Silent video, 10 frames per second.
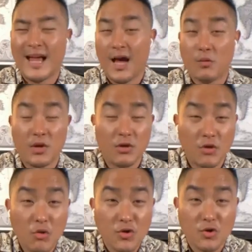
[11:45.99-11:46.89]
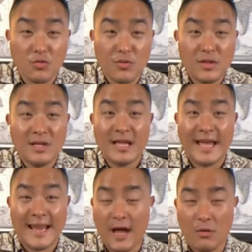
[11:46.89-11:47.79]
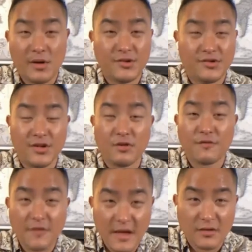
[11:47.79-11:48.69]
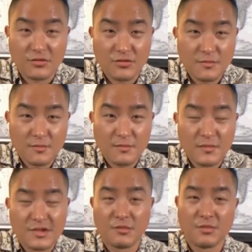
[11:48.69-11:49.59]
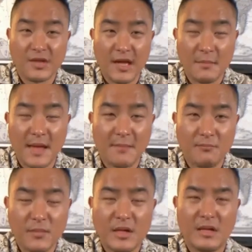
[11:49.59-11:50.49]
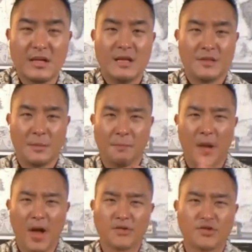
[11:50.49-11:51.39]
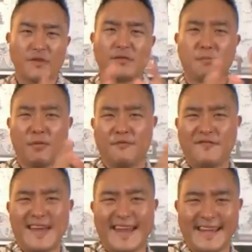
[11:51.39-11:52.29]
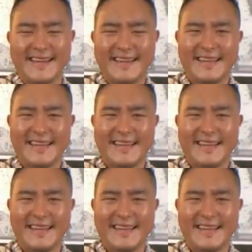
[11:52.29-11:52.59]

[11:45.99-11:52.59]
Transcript: I want to know you, and I want to see your face. Someone say, Amen. The posture of the prophetic